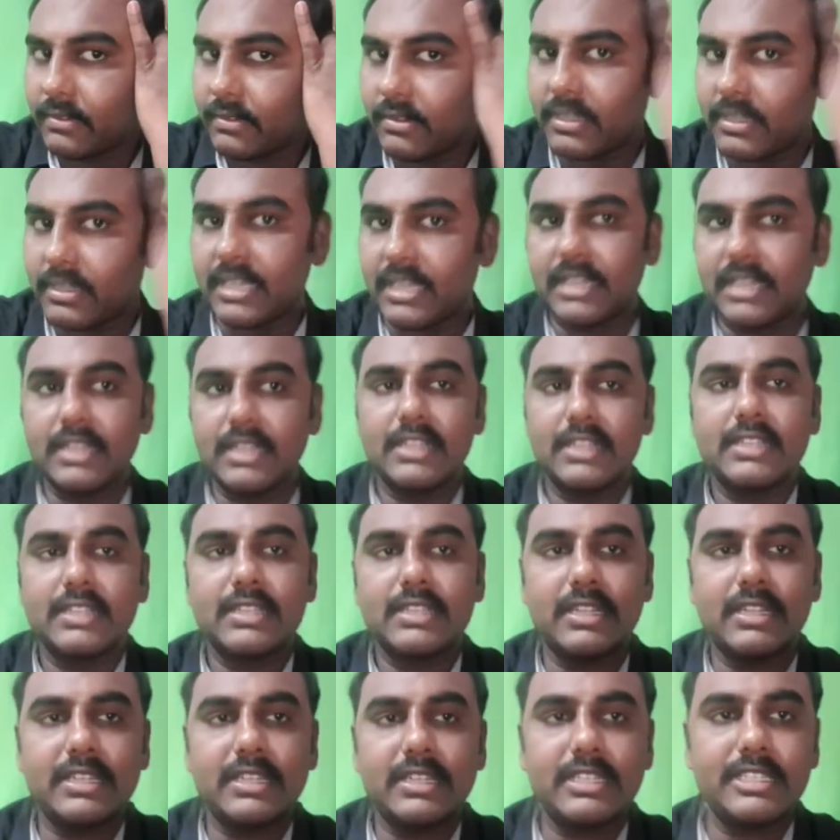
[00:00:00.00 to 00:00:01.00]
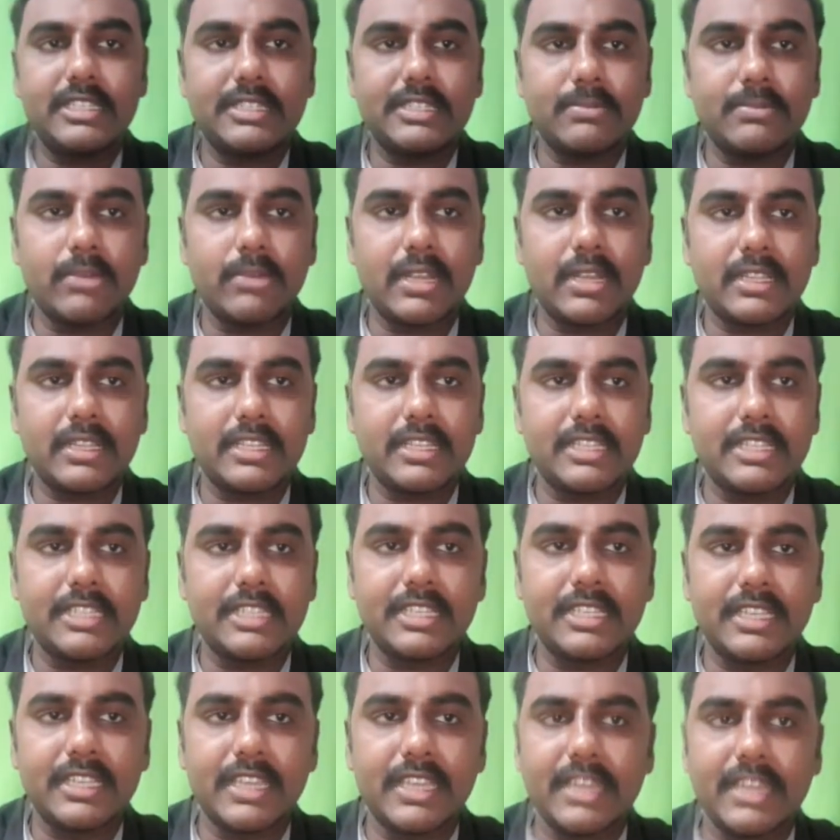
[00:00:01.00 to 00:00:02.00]
okay that is mark this as
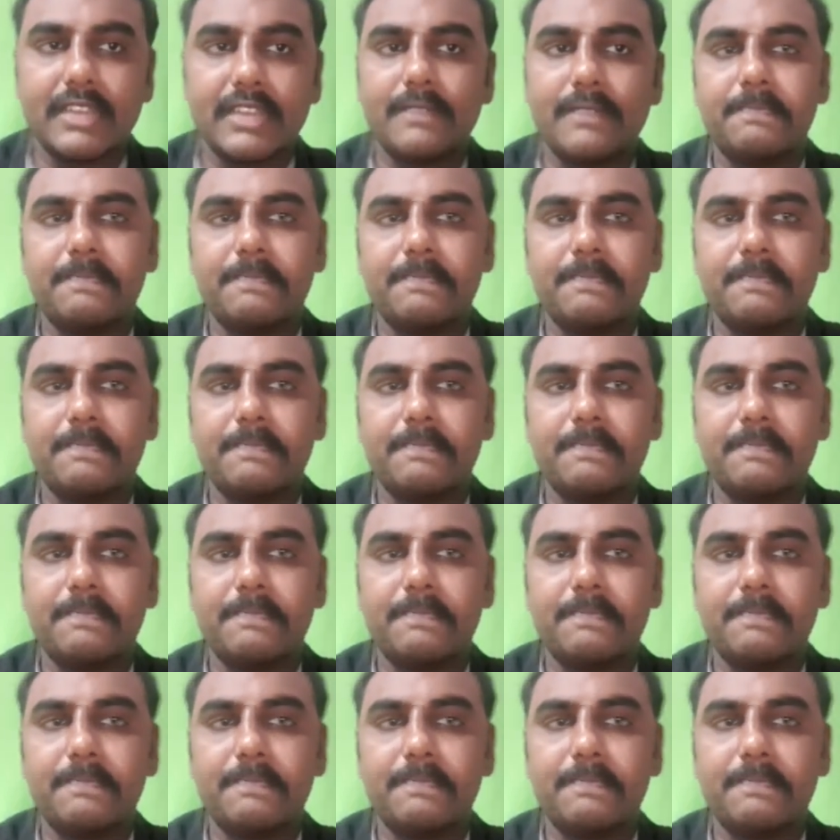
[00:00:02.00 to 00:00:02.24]
a a